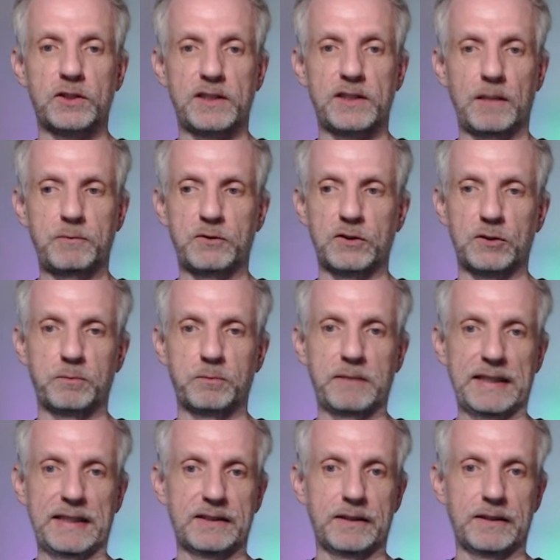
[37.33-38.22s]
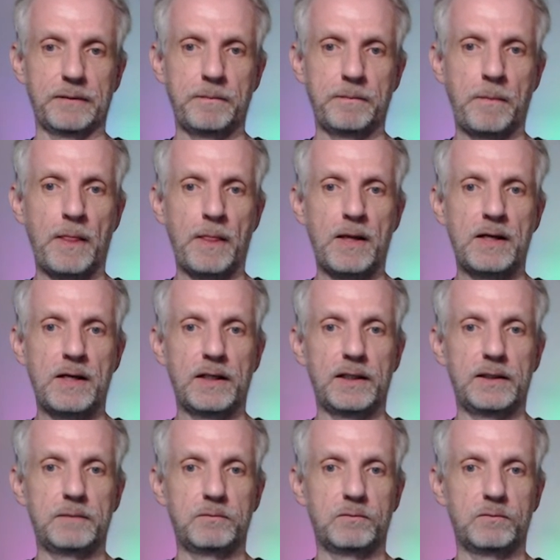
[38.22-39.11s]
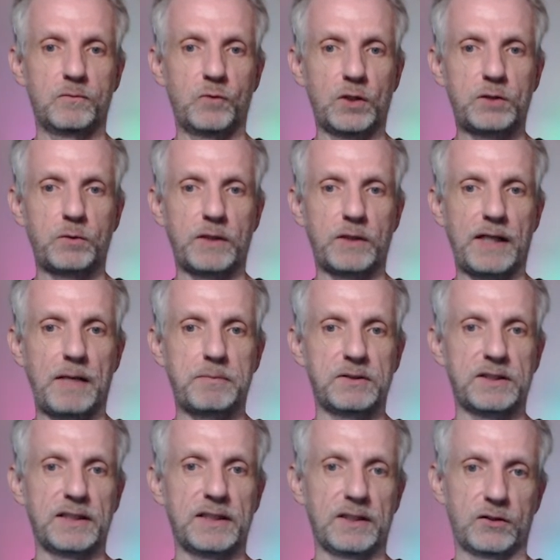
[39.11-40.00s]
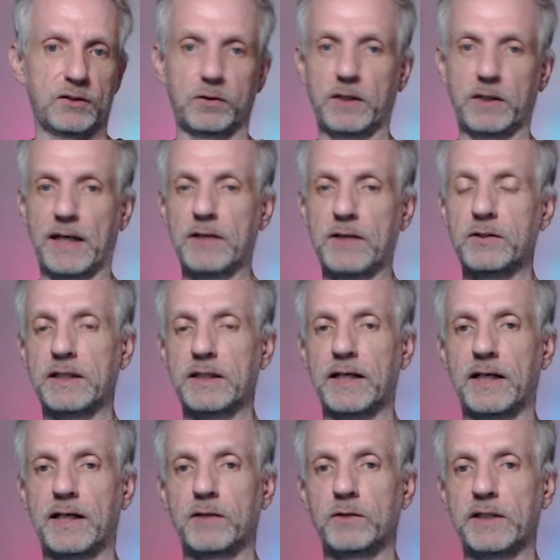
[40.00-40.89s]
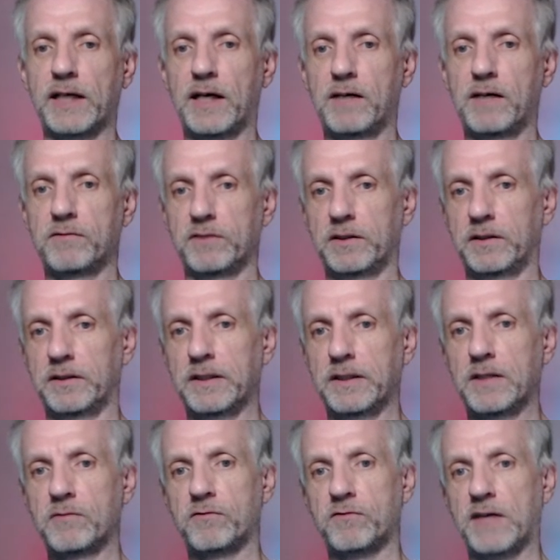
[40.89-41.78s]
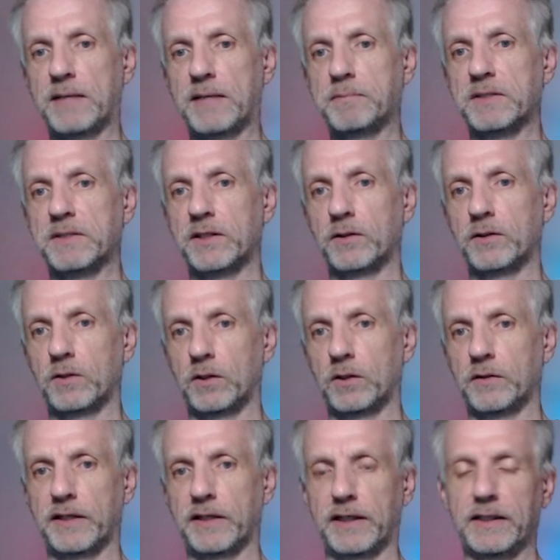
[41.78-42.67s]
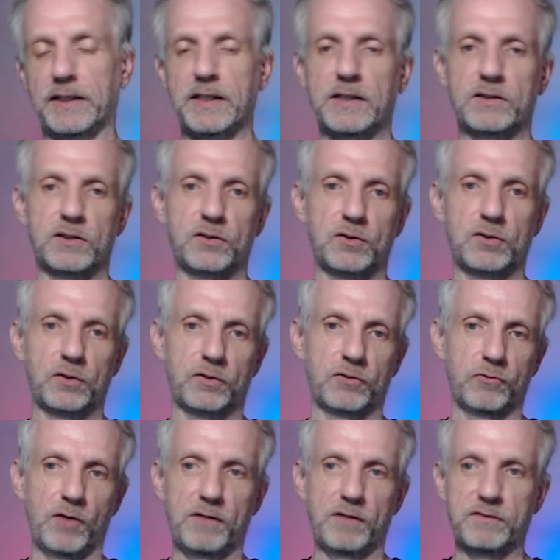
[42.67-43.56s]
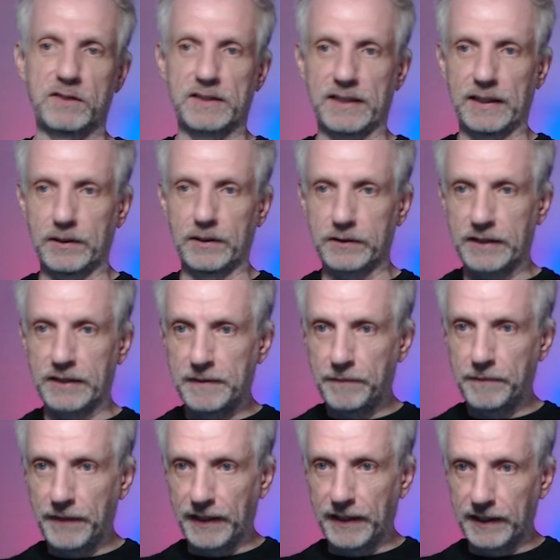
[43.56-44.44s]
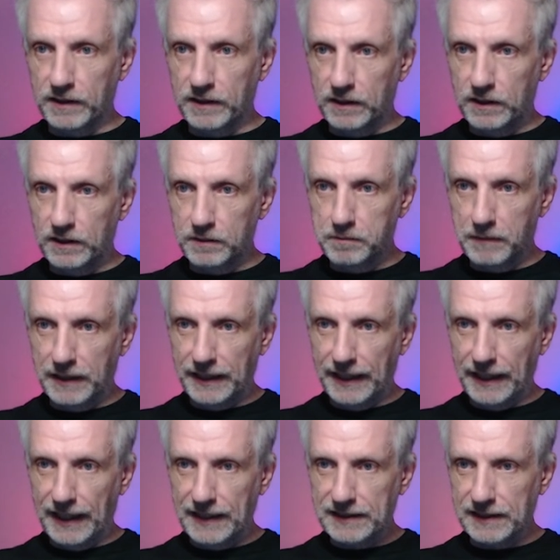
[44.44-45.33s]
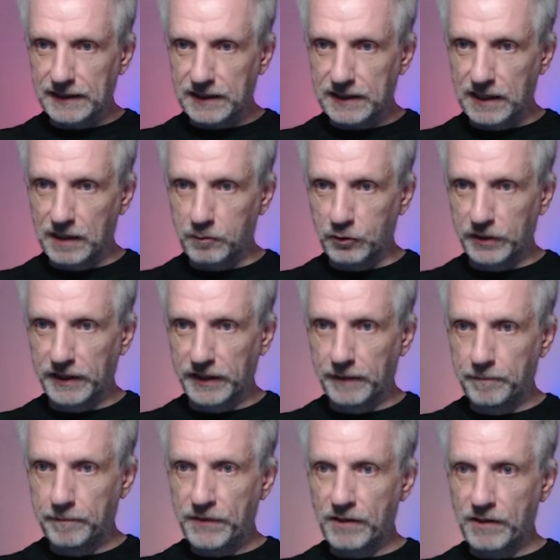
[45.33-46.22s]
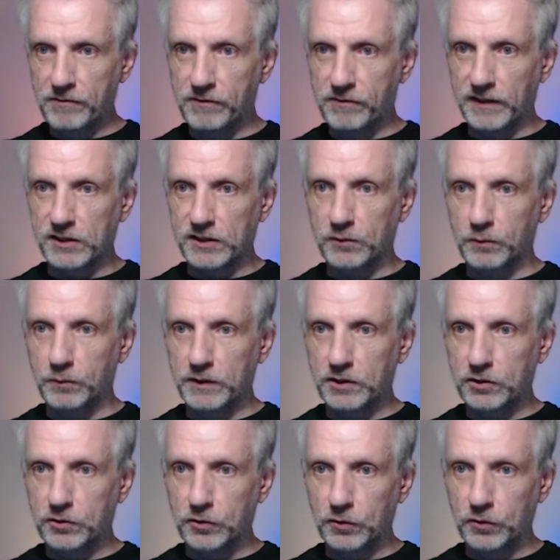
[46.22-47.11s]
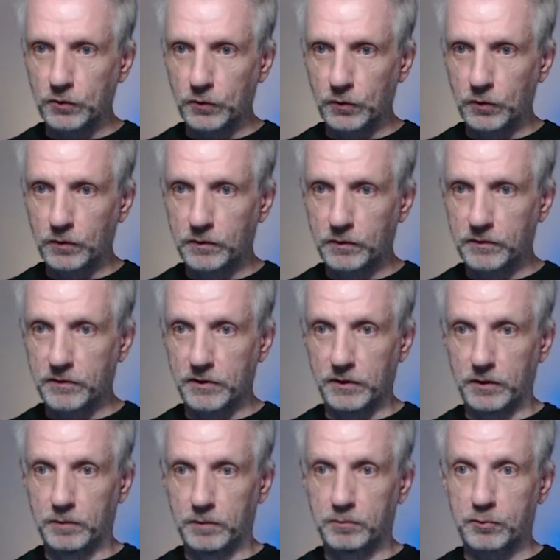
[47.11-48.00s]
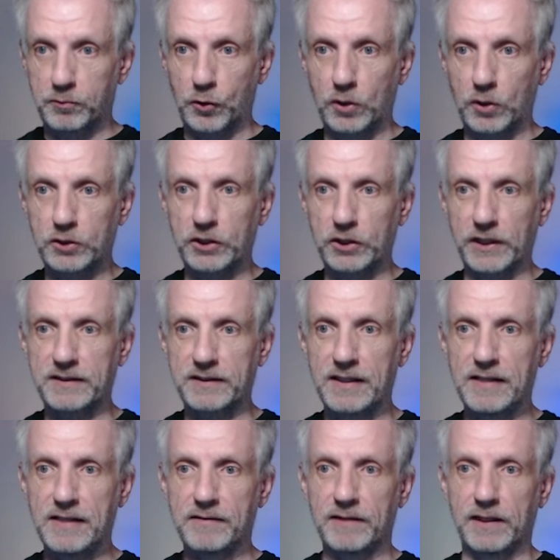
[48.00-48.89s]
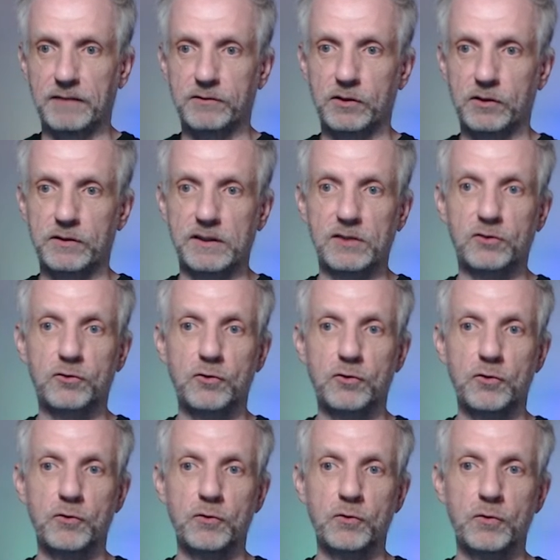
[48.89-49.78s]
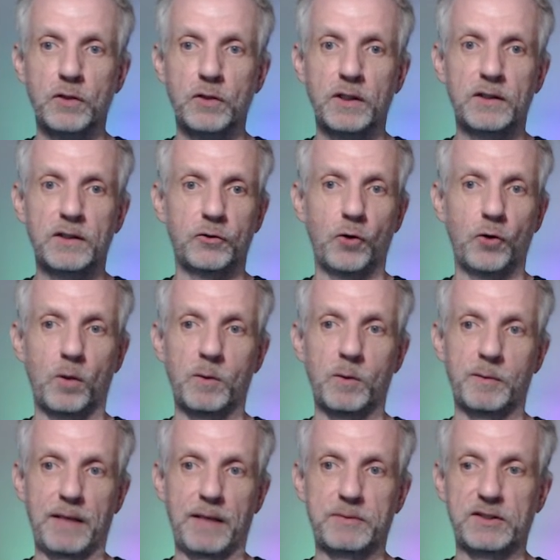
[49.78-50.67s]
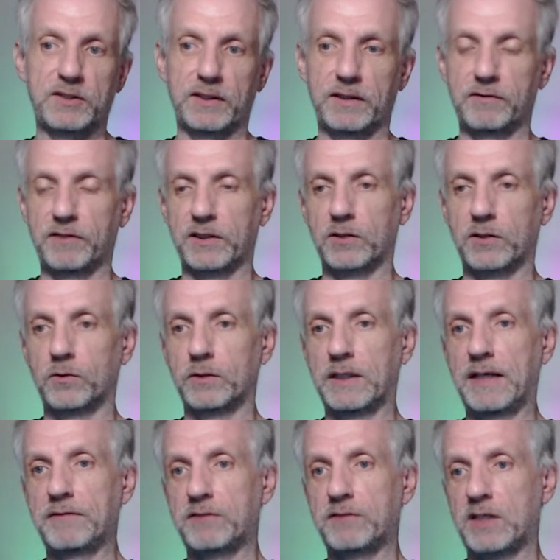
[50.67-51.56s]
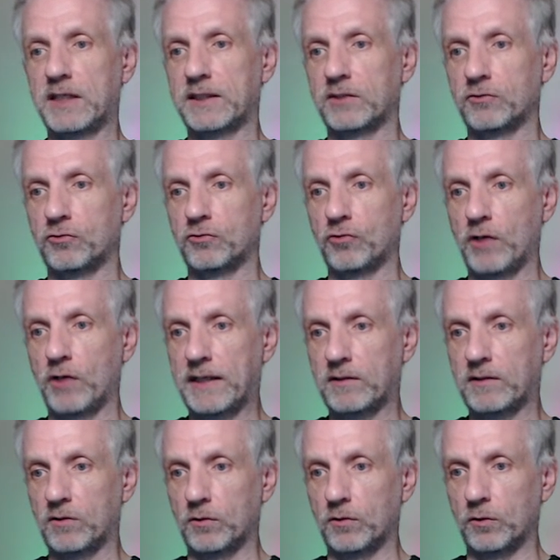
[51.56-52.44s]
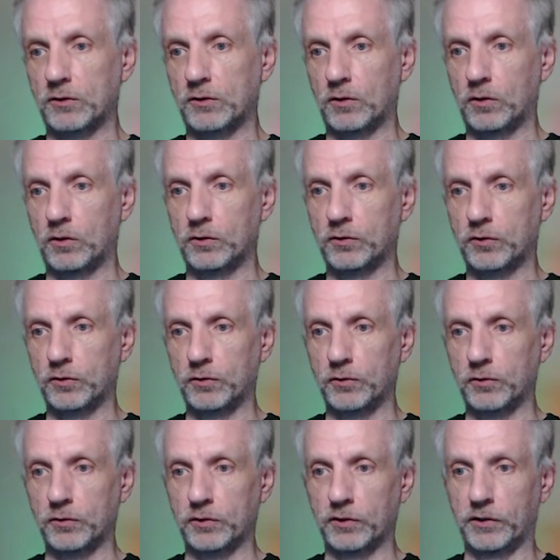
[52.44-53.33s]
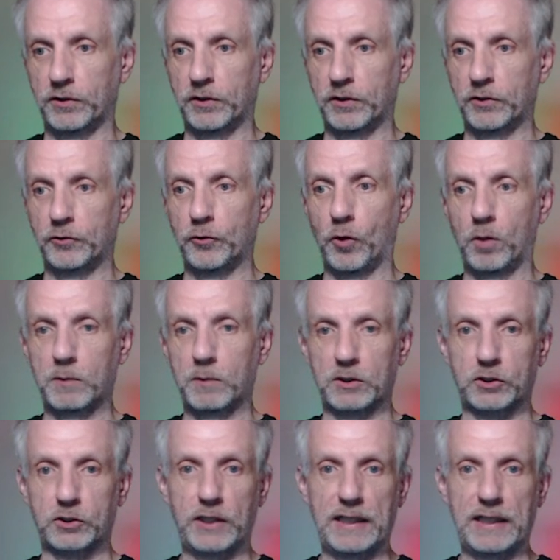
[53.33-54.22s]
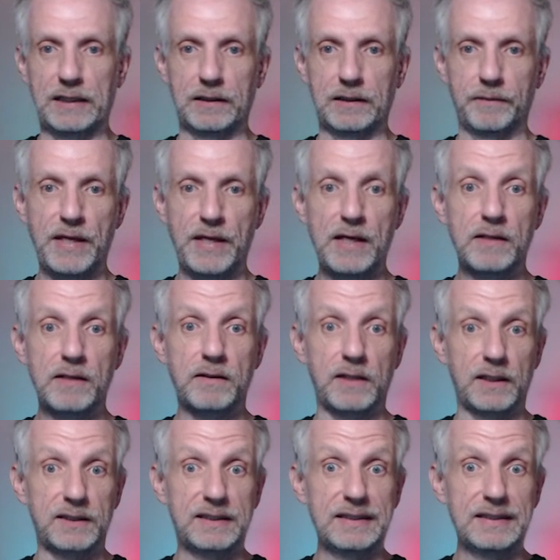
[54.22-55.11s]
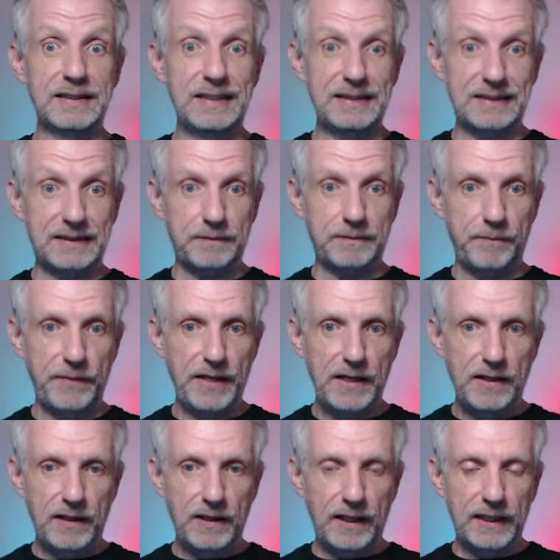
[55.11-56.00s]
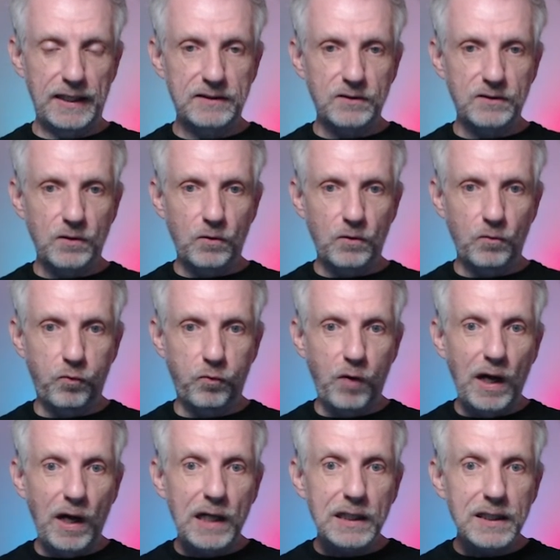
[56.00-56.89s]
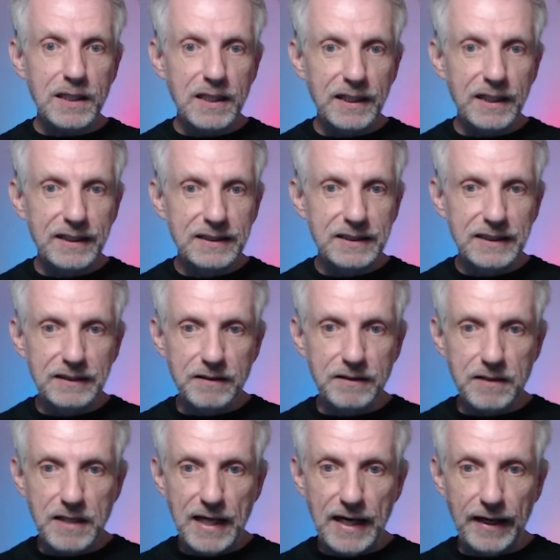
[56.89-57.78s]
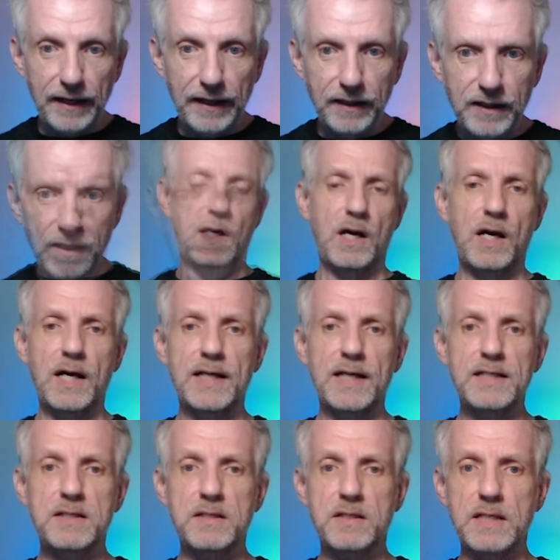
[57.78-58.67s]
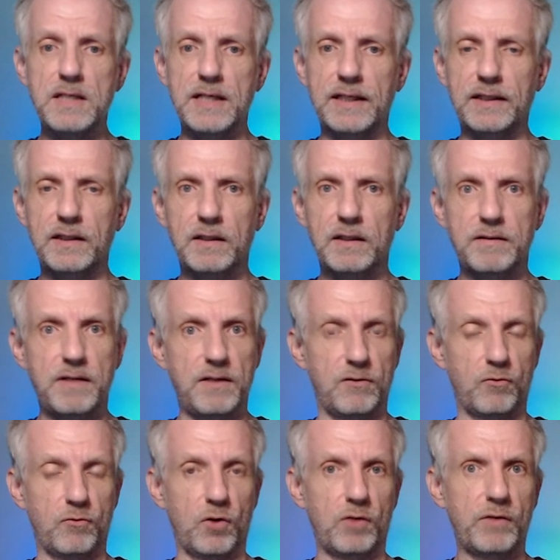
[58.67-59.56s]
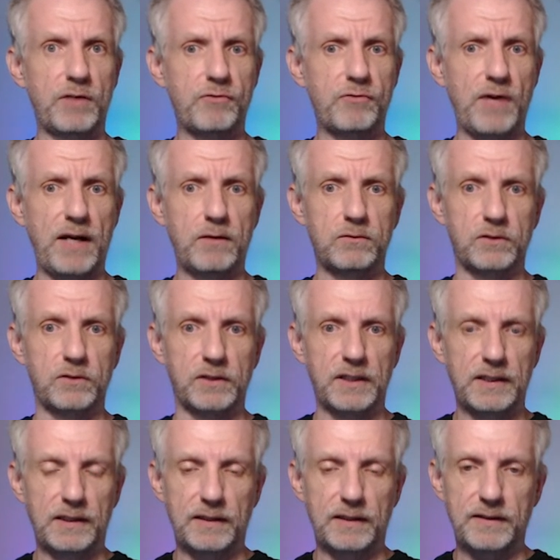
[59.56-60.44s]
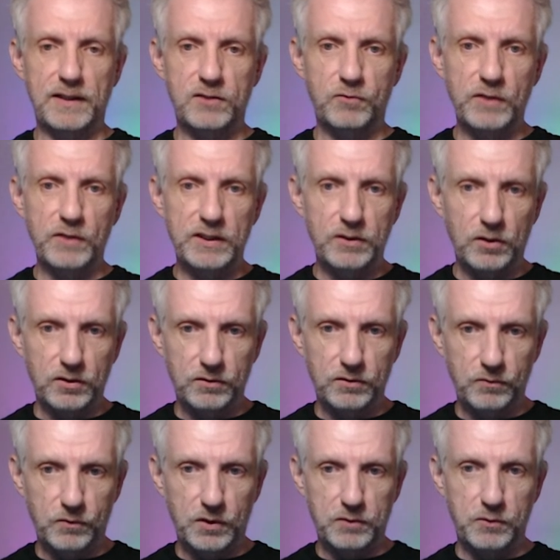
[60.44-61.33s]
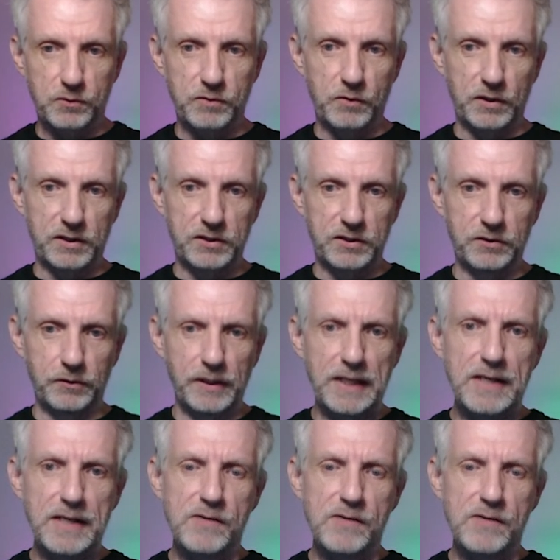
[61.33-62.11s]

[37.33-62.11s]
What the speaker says: Substance Painter, watch what happens here. So currently I only have a flat material on there, just took the roughness out. And on my assets library here, if I switch to the project, then I've got these two normal maps here. And if I go and left click and drag those onto the normal channel, then I see this. And while they're indeed there, I think they're the wrong way around. And that's really not what we want to do.